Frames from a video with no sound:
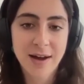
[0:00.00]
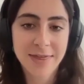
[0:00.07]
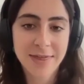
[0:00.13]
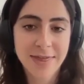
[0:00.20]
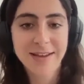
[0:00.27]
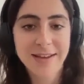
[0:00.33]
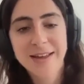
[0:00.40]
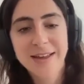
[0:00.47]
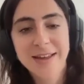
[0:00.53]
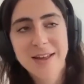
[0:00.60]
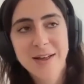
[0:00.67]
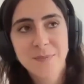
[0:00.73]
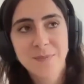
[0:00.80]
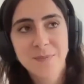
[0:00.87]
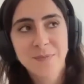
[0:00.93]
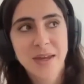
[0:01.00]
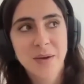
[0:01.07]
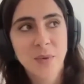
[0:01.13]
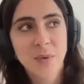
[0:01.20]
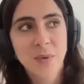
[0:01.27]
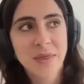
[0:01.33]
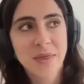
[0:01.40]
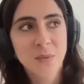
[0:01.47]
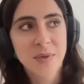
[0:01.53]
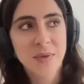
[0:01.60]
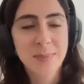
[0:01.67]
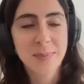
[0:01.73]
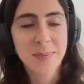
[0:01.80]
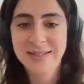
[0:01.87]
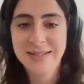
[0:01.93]
think with
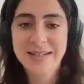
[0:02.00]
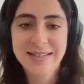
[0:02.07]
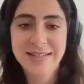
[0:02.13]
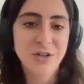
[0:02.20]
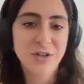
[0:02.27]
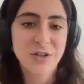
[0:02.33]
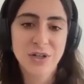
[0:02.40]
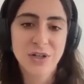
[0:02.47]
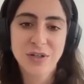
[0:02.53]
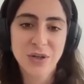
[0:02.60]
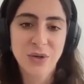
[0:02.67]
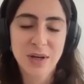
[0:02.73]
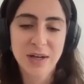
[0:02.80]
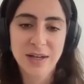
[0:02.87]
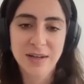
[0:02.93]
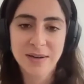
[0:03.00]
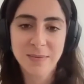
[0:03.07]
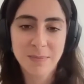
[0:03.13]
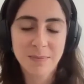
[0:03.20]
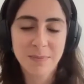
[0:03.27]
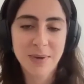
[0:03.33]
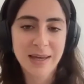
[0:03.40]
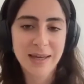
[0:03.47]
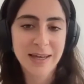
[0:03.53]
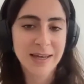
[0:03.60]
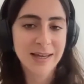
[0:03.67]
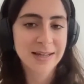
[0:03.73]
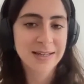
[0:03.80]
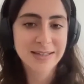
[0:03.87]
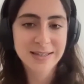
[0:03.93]
the best intentions, you can be
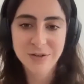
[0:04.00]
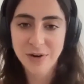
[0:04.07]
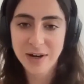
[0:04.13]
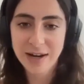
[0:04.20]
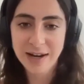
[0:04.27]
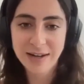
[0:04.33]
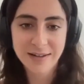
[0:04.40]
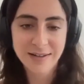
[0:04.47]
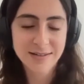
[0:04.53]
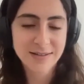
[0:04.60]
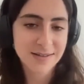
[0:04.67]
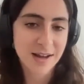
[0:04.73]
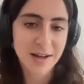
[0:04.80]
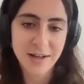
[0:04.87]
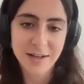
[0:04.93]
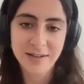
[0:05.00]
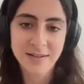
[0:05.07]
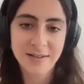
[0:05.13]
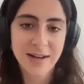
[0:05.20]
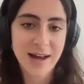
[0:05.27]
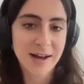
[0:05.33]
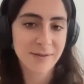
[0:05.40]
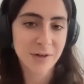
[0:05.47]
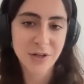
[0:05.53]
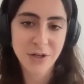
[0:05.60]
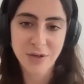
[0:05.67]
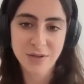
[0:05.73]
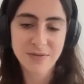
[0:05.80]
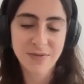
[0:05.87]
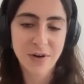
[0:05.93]
considering certain
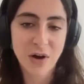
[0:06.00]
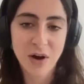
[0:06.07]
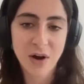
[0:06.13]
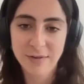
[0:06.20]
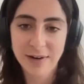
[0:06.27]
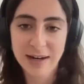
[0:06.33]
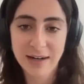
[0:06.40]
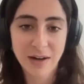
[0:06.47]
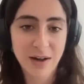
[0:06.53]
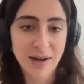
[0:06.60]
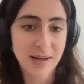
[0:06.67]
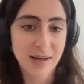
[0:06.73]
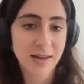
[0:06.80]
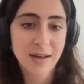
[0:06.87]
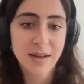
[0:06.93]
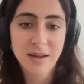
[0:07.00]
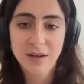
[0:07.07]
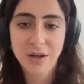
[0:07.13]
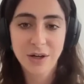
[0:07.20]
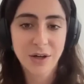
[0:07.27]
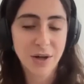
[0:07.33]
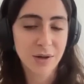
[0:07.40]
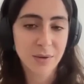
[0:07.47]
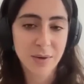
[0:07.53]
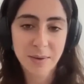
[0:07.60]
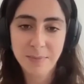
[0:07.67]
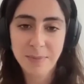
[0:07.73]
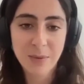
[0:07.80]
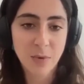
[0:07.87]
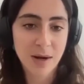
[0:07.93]
avenues for hiring, like, you know,
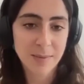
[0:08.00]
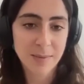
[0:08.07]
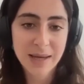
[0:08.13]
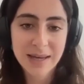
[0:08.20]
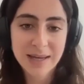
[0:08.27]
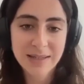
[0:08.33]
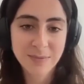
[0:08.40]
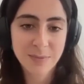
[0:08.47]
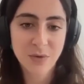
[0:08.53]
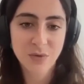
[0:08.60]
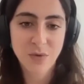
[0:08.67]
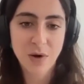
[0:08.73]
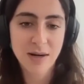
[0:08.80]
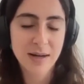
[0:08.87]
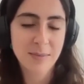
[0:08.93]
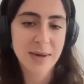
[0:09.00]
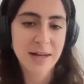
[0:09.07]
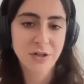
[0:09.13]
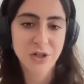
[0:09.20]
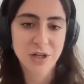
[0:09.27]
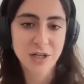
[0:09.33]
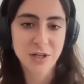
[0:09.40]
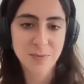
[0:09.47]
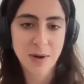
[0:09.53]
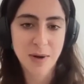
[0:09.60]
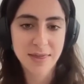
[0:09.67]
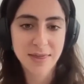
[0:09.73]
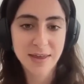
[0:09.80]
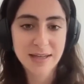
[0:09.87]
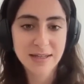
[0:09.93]
BYP, as Mill's rightly mentioned, but
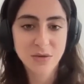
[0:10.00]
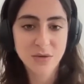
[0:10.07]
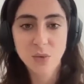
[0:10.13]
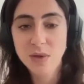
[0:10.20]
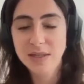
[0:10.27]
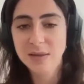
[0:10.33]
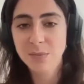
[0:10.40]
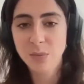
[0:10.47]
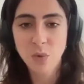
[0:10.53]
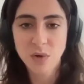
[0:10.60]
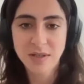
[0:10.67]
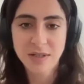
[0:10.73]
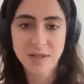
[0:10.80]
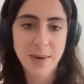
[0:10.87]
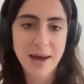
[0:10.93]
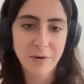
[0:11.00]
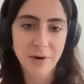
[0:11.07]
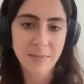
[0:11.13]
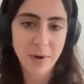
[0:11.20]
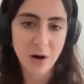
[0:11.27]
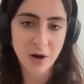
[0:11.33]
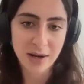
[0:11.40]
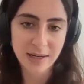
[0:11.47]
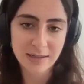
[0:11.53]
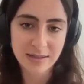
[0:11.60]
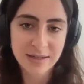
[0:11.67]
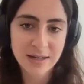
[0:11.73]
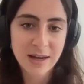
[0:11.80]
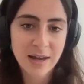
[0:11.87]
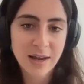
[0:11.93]
I think it's always important to bear in mind